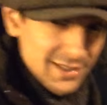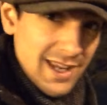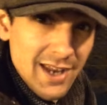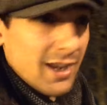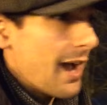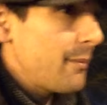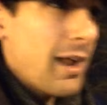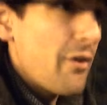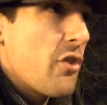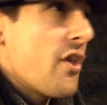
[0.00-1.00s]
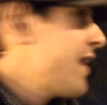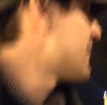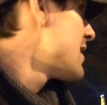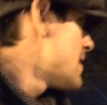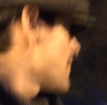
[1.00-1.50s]
to see and a couple other
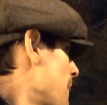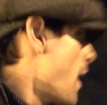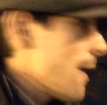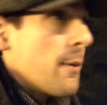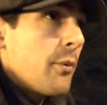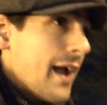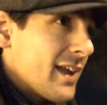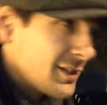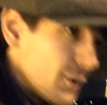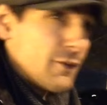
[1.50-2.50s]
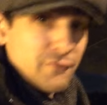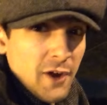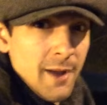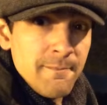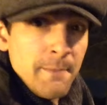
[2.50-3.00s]
things on the way to and
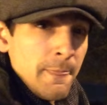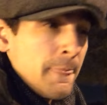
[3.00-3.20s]
from